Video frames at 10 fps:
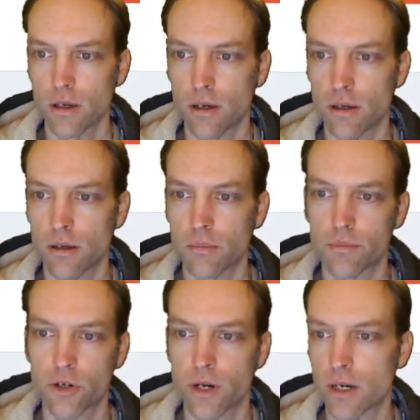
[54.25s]
um,
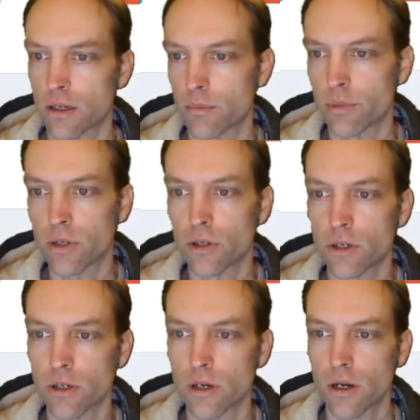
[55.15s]
turn on
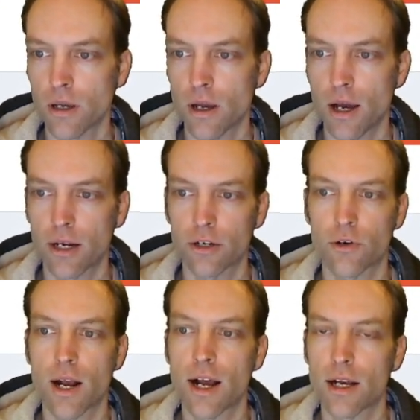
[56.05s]
computer on
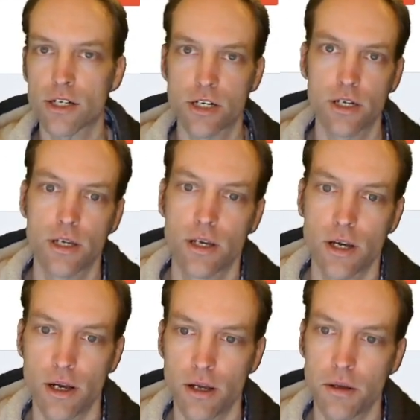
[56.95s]
garage.
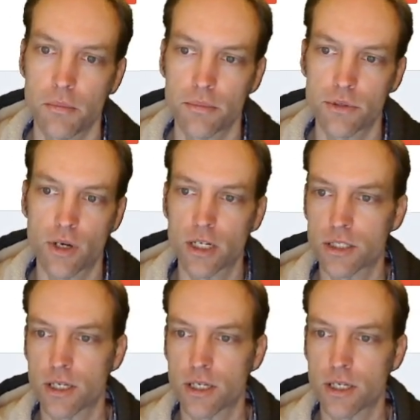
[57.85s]
Um, so I can just